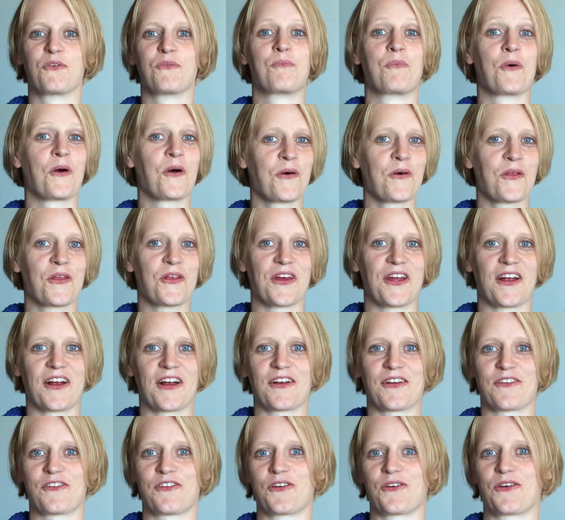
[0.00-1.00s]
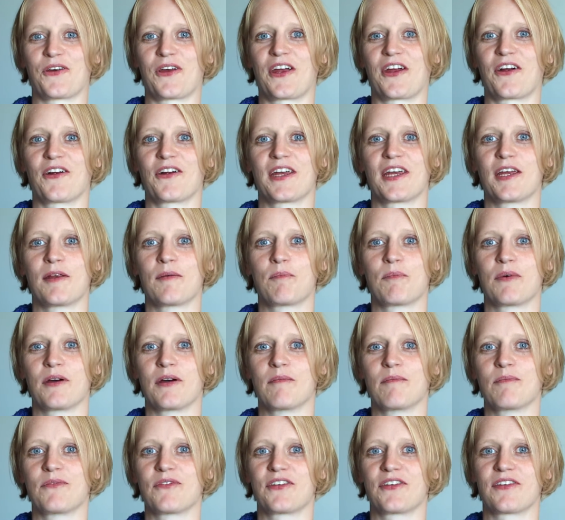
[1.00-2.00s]
For both air-to-air -air heat
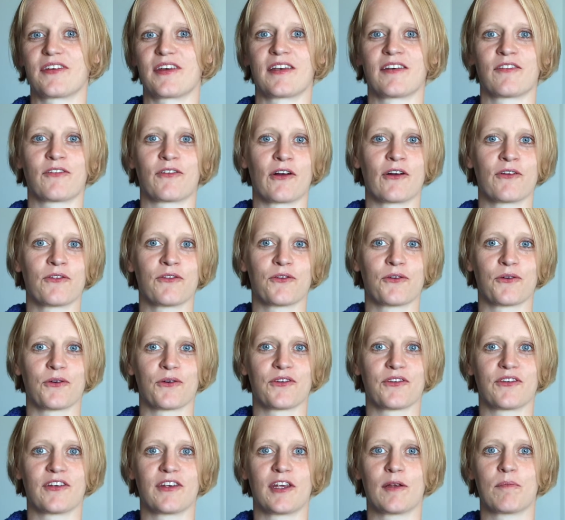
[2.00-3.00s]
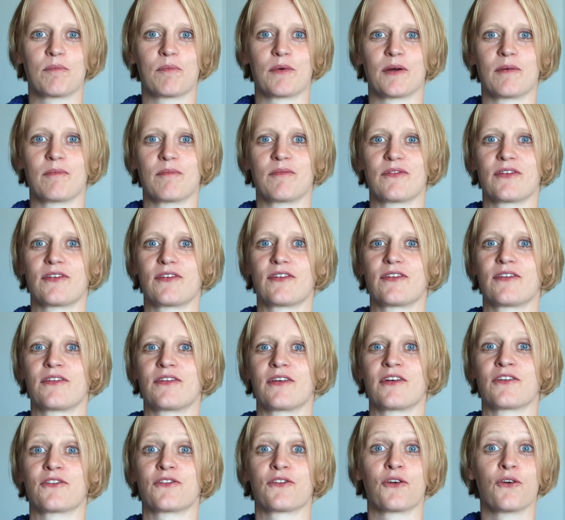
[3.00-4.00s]
pumps and ground source heat pumps,
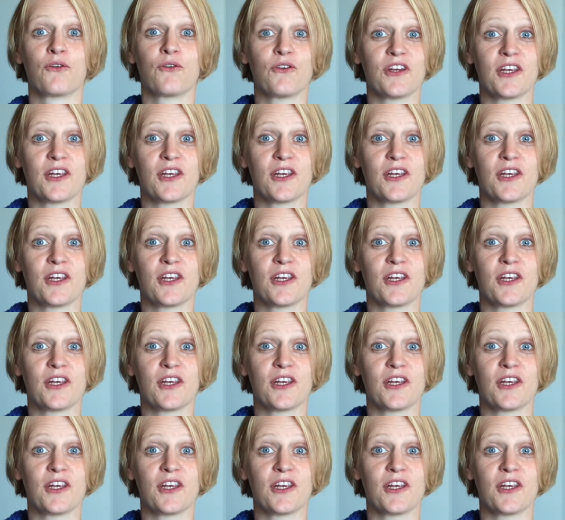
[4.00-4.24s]
there's no